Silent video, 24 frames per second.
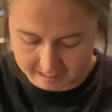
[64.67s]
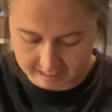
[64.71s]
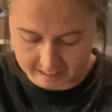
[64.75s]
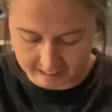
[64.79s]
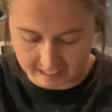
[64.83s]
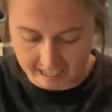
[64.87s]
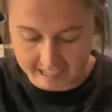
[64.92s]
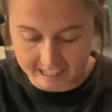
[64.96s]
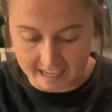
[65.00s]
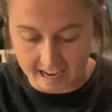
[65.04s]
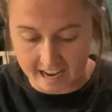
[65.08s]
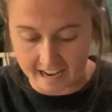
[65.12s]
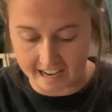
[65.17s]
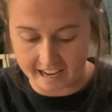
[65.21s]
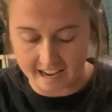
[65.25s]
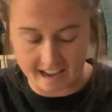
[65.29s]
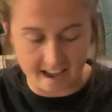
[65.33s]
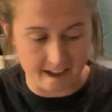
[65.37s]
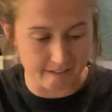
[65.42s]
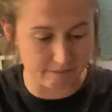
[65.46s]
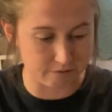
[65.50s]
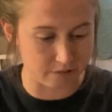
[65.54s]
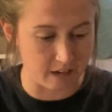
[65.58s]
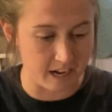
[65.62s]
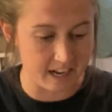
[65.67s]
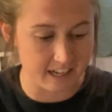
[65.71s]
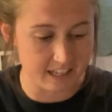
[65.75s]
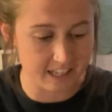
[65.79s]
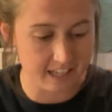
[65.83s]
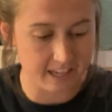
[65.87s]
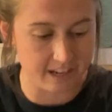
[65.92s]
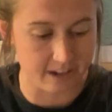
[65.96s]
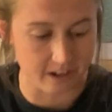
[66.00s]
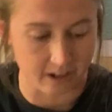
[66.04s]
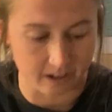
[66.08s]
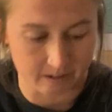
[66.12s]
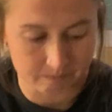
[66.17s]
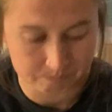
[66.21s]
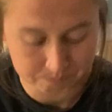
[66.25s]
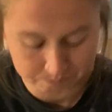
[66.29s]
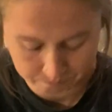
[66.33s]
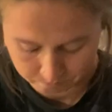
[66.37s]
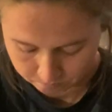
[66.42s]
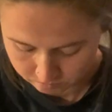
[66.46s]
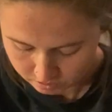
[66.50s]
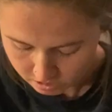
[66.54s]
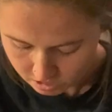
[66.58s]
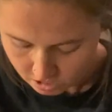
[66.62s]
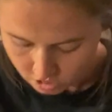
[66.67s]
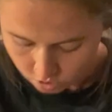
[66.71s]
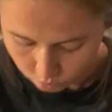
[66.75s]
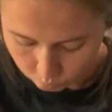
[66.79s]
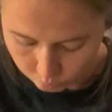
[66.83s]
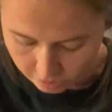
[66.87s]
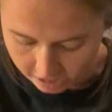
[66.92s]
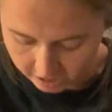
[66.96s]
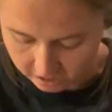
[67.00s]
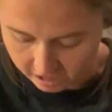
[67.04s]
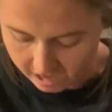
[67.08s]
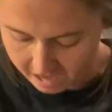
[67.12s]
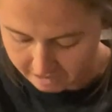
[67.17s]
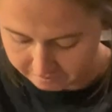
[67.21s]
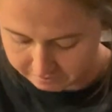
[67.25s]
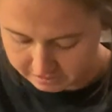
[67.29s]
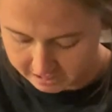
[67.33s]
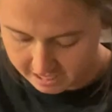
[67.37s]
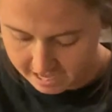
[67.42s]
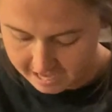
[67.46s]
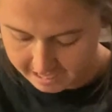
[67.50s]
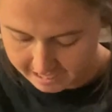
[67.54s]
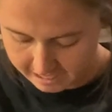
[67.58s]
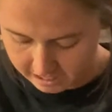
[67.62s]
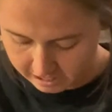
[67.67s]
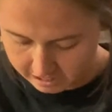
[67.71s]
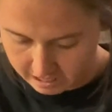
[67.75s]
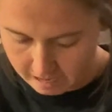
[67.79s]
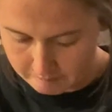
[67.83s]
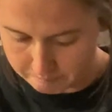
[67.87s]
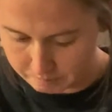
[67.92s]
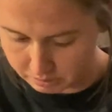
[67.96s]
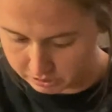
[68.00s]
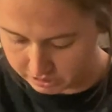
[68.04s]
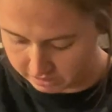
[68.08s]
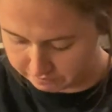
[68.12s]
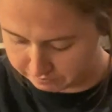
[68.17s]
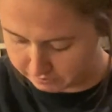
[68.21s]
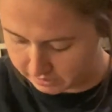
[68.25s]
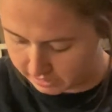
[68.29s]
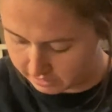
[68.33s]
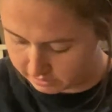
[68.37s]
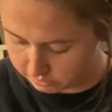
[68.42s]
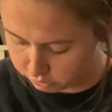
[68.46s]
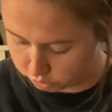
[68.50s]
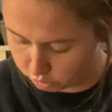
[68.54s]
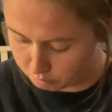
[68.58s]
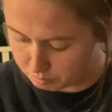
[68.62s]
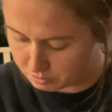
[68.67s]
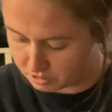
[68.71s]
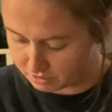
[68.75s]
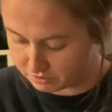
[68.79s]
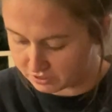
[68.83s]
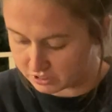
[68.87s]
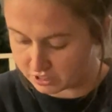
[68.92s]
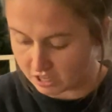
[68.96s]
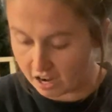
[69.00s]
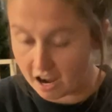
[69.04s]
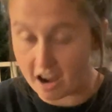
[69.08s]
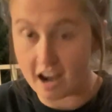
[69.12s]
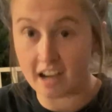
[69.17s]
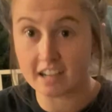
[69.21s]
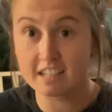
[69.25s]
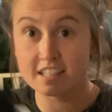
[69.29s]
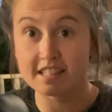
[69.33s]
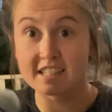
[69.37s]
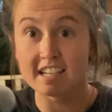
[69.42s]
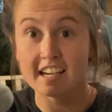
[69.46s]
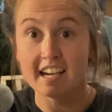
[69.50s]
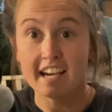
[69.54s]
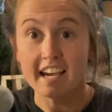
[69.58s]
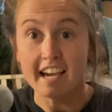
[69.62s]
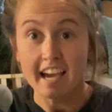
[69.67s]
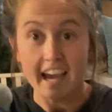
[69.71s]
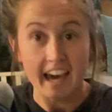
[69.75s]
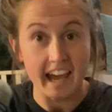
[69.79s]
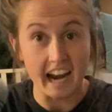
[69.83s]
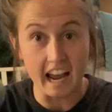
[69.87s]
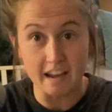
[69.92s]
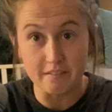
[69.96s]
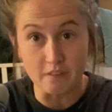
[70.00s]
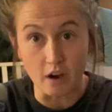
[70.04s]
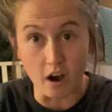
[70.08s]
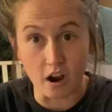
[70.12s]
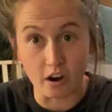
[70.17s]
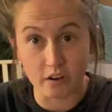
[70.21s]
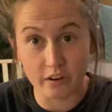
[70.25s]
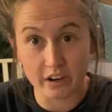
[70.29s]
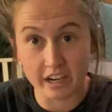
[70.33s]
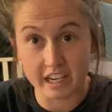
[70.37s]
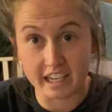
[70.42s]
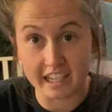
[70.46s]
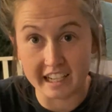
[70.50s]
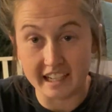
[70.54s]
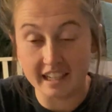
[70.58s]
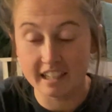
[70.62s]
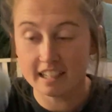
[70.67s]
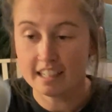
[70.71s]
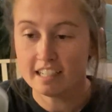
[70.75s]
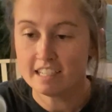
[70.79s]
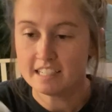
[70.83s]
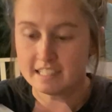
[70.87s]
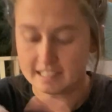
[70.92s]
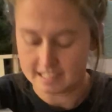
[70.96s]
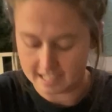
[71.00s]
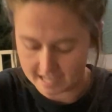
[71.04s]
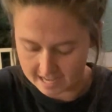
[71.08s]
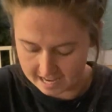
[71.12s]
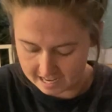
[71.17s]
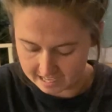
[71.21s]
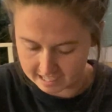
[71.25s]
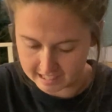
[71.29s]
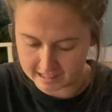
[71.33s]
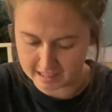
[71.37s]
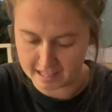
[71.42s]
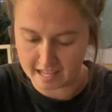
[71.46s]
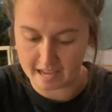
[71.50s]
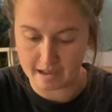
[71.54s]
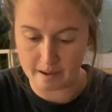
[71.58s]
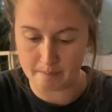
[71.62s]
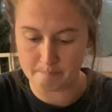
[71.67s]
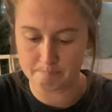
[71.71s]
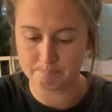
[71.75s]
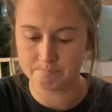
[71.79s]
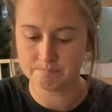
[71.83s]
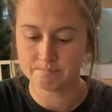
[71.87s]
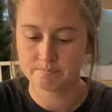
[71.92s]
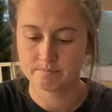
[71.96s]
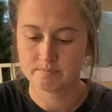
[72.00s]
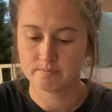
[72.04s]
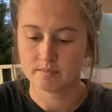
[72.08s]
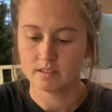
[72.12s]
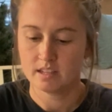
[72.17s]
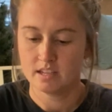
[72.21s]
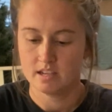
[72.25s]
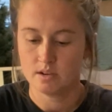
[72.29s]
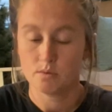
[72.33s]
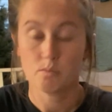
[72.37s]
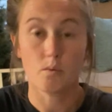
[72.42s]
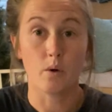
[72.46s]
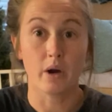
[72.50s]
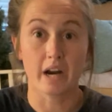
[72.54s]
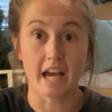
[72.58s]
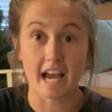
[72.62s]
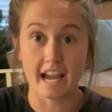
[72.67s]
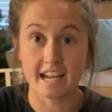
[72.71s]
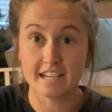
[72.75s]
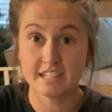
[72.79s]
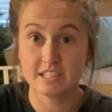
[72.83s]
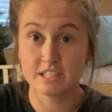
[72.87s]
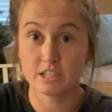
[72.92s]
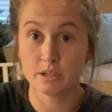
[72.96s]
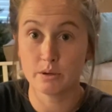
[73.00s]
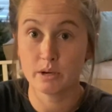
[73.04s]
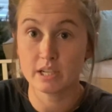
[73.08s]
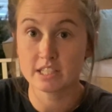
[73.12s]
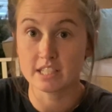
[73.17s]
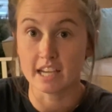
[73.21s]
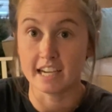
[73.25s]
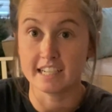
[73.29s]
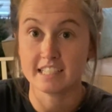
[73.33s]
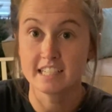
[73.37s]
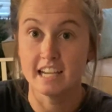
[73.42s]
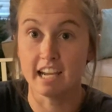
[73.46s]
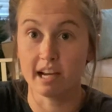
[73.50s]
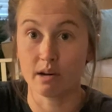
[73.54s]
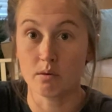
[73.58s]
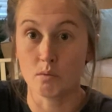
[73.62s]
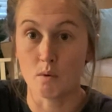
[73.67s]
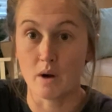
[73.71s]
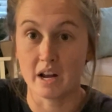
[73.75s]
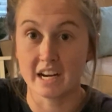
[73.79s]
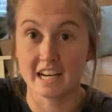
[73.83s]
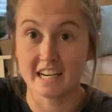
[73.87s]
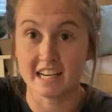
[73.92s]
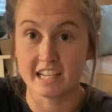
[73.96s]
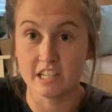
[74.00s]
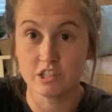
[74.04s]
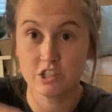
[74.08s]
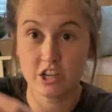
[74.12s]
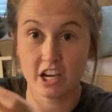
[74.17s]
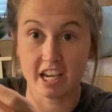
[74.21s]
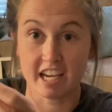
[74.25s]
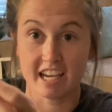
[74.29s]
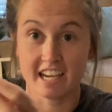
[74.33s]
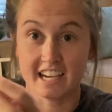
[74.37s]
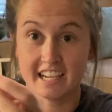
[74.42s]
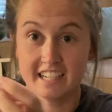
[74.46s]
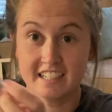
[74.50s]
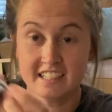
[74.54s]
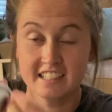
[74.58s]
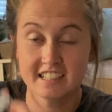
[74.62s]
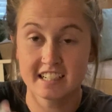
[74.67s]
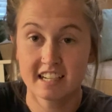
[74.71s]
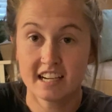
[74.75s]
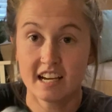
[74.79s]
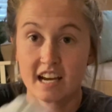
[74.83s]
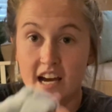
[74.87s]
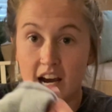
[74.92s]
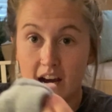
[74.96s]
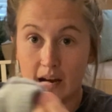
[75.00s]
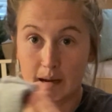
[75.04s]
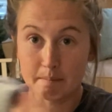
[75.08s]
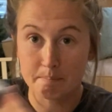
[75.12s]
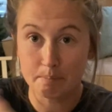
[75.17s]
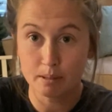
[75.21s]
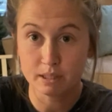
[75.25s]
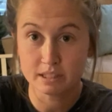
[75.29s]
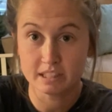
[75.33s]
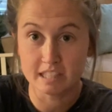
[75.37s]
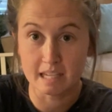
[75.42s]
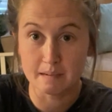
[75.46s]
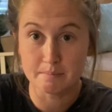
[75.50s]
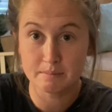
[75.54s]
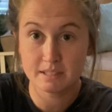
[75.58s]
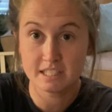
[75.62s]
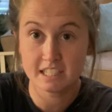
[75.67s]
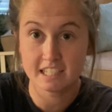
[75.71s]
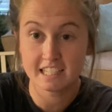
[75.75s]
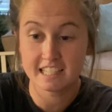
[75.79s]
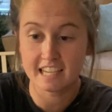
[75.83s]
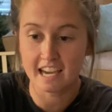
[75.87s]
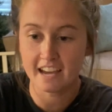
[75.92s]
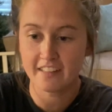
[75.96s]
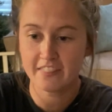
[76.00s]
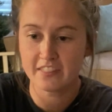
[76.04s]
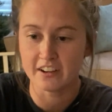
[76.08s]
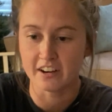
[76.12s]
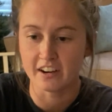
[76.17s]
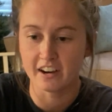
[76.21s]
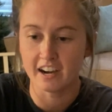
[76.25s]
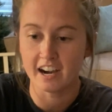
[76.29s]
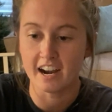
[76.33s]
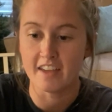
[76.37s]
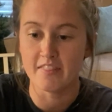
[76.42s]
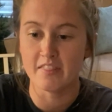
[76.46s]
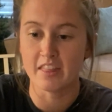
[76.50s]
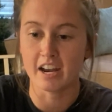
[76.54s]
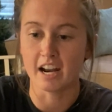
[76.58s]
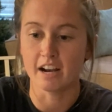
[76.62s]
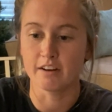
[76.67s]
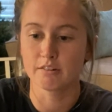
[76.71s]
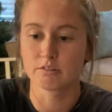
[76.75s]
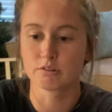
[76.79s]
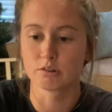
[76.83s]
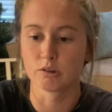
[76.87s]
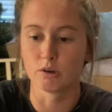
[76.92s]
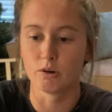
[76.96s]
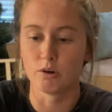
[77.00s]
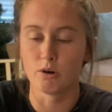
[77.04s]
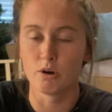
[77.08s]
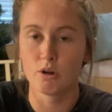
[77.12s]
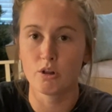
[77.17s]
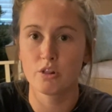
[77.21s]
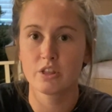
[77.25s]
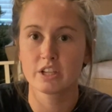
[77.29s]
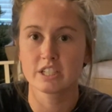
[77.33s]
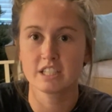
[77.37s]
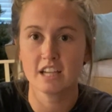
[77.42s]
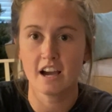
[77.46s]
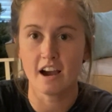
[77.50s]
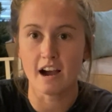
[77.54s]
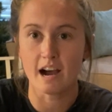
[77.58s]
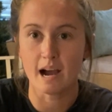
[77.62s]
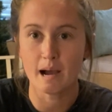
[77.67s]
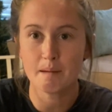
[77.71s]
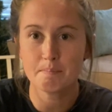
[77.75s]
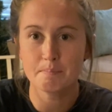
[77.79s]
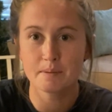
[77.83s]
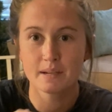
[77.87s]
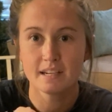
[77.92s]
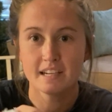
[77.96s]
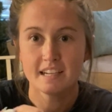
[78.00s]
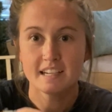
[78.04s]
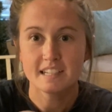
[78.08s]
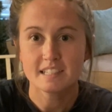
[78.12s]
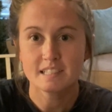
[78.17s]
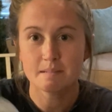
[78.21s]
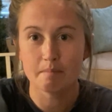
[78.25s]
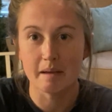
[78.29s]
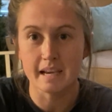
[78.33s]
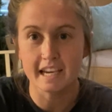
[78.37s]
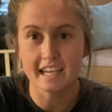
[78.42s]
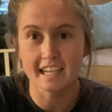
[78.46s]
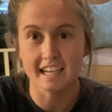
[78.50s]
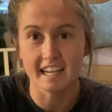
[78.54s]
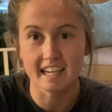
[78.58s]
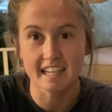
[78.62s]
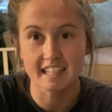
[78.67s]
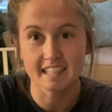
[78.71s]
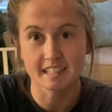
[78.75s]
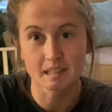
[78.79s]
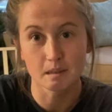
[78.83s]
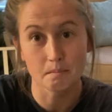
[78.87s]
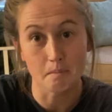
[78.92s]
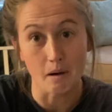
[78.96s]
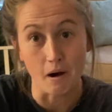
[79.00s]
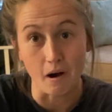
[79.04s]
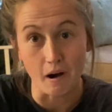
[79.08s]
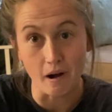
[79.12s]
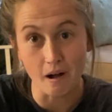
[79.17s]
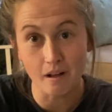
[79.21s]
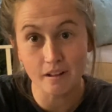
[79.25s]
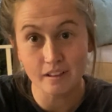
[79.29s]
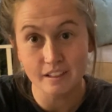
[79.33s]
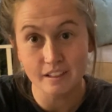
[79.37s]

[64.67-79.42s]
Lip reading: like I have right here, where I've taken a couple different groups of socks and I've already taken them. What I do is I take one in each hand, I put them together, and then I roll the top to make it like a little ball.